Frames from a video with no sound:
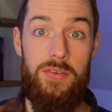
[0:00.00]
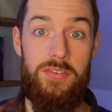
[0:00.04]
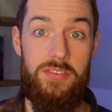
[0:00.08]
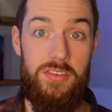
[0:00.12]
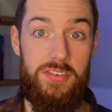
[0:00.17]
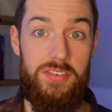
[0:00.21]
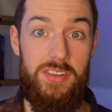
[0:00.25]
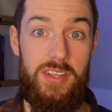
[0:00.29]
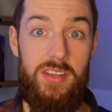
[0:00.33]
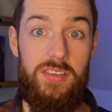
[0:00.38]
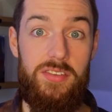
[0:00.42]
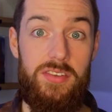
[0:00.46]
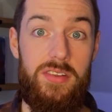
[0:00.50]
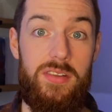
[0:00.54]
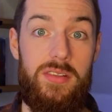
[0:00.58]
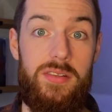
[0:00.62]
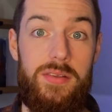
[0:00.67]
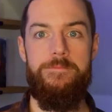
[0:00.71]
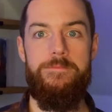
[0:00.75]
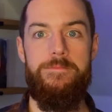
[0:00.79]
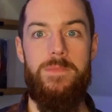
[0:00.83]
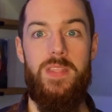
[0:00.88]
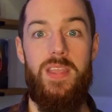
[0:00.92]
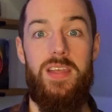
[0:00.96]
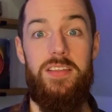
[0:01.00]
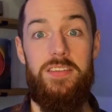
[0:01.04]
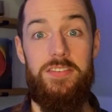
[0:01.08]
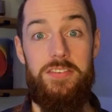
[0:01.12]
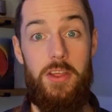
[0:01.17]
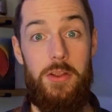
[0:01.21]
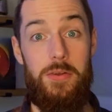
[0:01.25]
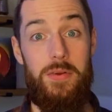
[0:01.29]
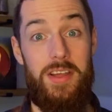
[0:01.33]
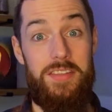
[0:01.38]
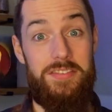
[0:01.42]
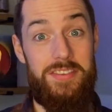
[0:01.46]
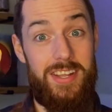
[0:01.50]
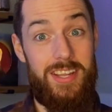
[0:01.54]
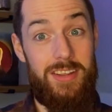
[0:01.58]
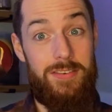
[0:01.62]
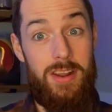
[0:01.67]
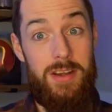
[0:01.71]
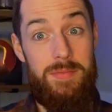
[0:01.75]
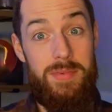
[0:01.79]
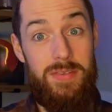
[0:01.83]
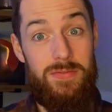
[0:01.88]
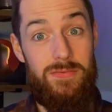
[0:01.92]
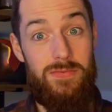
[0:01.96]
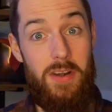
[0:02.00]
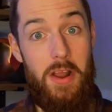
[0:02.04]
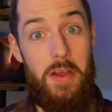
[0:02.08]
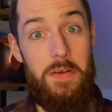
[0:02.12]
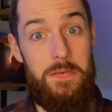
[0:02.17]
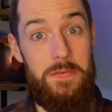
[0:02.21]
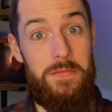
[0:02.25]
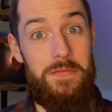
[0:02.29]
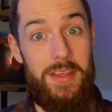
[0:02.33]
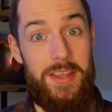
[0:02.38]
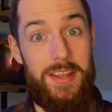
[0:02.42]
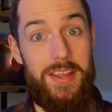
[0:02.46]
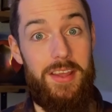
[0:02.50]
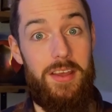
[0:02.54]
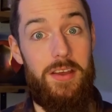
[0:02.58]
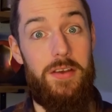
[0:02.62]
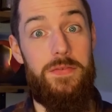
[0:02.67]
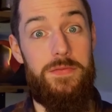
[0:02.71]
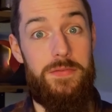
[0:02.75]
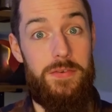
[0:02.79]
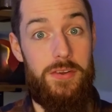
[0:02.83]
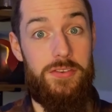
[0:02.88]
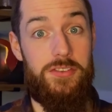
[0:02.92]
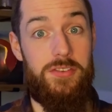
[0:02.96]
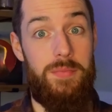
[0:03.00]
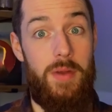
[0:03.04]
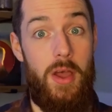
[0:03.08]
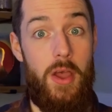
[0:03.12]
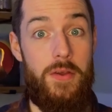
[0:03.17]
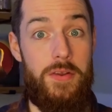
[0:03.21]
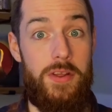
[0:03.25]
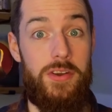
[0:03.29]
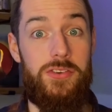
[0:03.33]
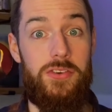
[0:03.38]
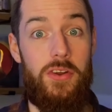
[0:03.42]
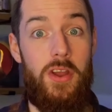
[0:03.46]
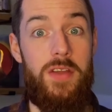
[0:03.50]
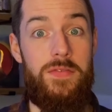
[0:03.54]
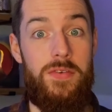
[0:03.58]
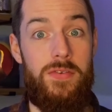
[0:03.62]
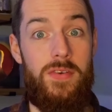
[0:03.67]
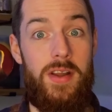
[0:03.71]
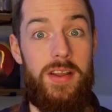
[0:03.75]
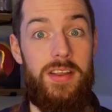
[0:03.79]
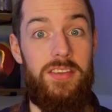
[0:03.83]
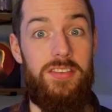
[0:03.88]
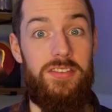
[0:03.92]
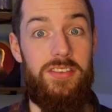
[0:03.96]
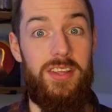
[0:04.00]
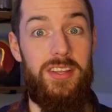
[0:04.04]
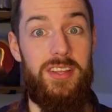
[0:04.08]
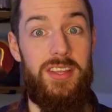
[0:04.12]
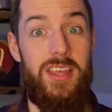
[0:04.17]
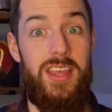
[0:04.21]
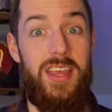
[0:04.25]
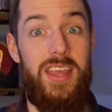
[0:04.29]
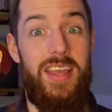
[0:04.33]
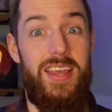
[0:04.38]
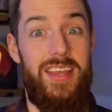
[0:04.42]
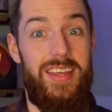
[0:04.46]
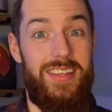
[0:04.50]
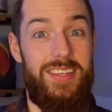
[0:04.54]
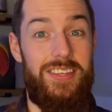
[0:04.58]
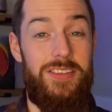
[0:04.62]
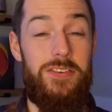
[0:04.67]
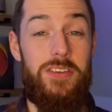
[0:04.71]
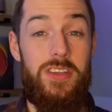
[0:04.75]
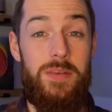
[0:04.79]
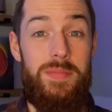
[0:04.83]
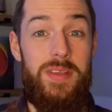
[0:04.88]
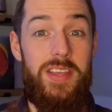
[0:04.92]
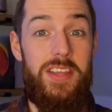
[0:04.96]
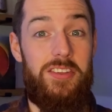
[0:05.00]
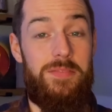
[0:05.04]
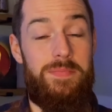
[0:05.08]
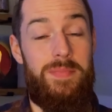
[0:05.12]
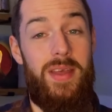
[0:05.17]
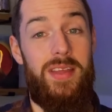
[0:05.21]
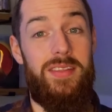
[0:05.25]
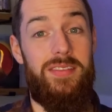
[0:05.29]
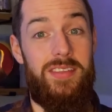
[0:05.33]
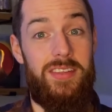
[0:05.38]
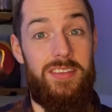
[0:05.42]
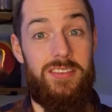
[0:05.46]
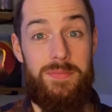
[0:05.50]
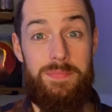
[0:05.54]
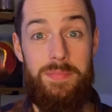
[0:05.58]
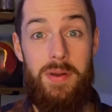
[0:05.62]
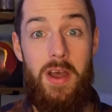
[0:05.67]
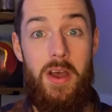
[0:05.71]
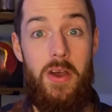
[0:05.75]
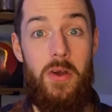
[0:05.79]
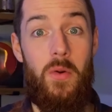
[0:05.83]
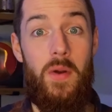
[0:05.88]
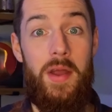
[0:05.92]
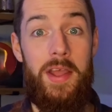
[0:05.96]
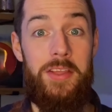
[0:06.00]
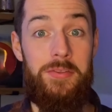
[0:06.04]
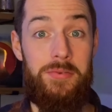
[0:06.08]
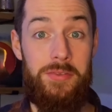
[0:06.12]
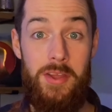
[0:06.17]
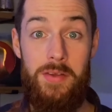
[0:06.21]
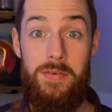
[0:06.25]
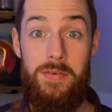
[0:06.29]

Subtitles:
a season. So, as an incredibly rough figure for some owner-driver racing, you could be expecting to part ways with over